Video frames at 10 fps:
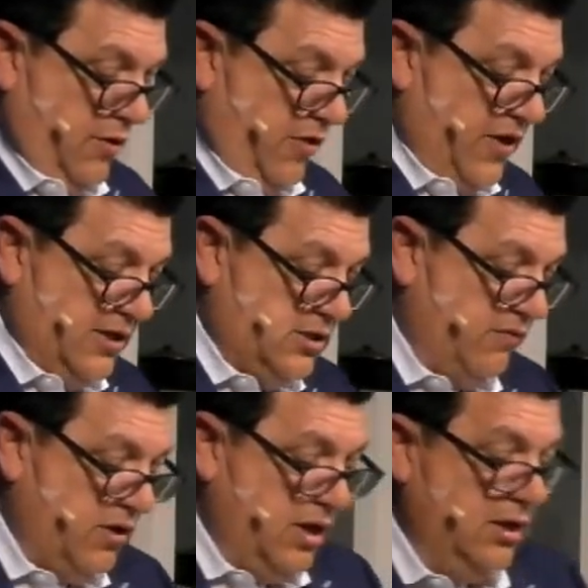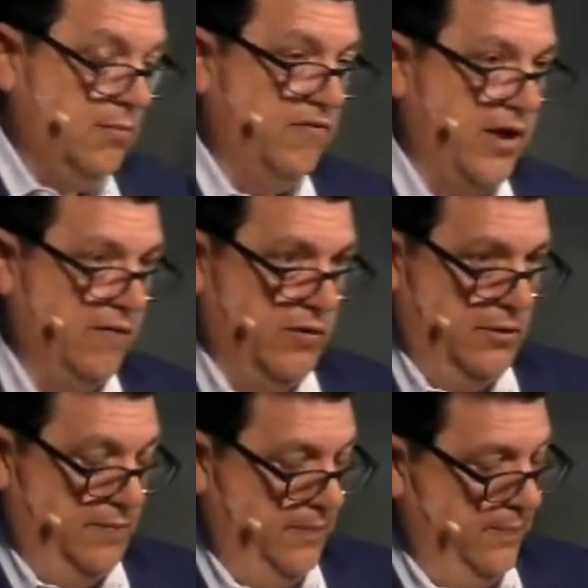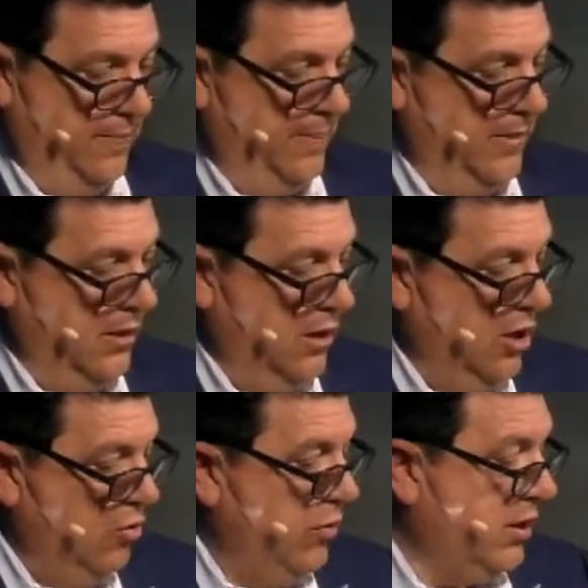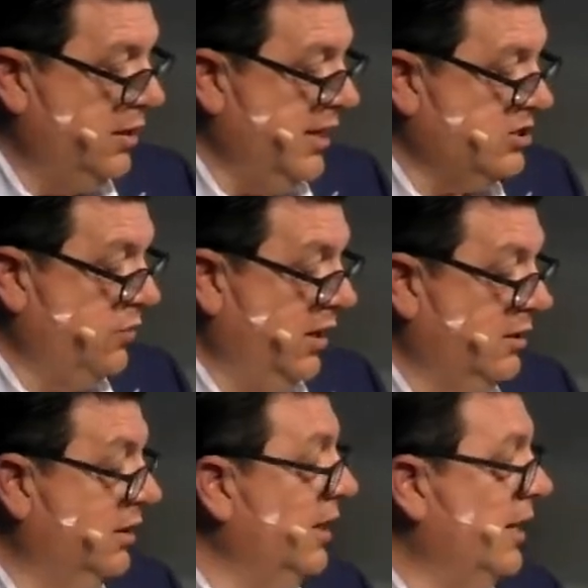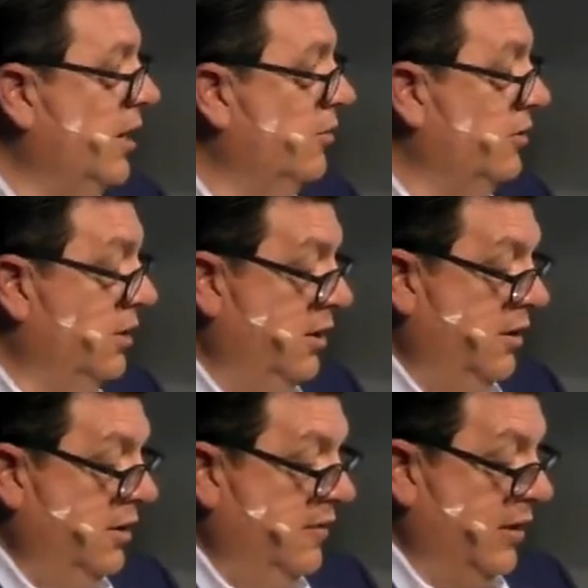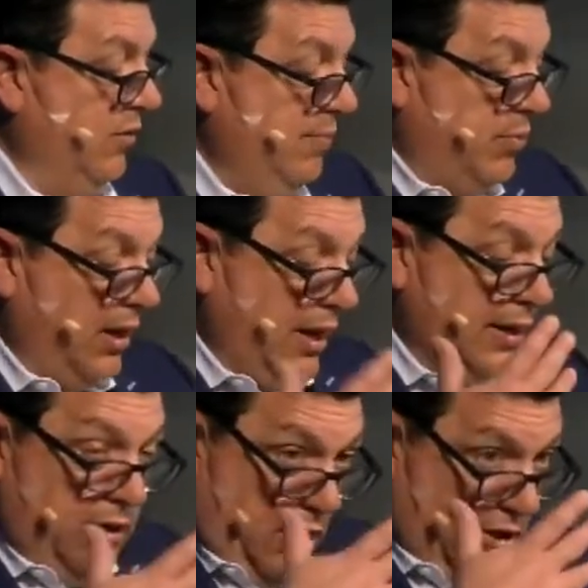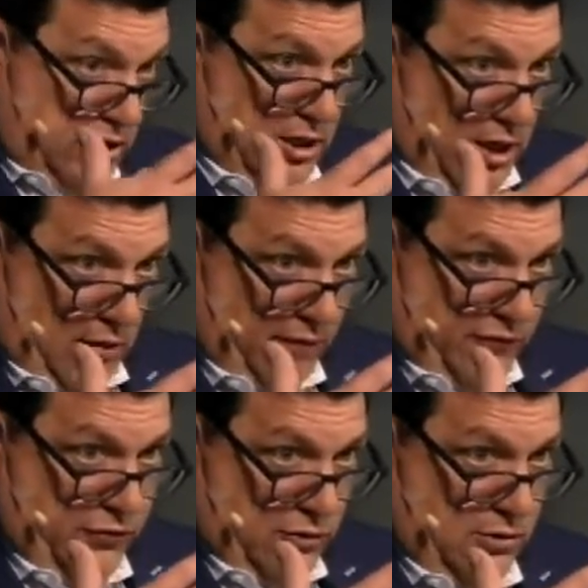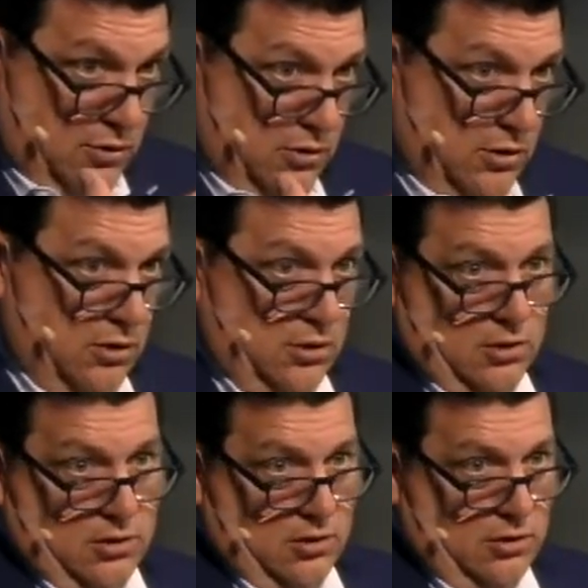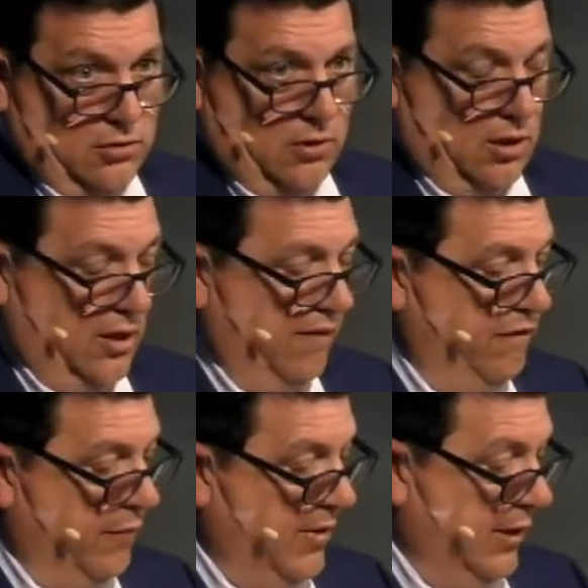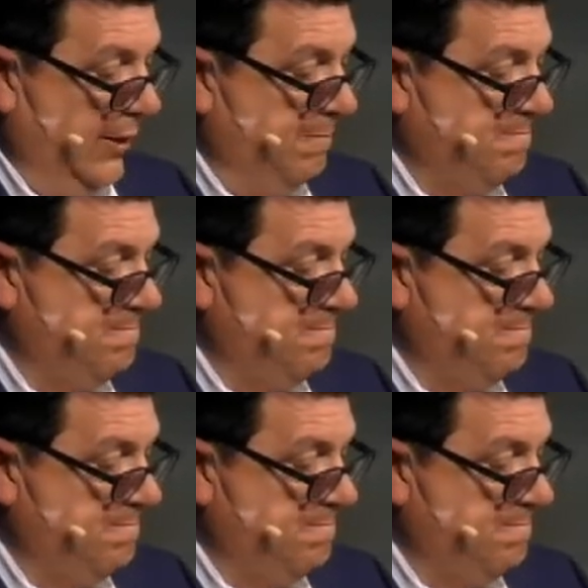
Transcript: the things of the kingdom of heaven. Rick last week laid out that we blind ourselves to our love for money.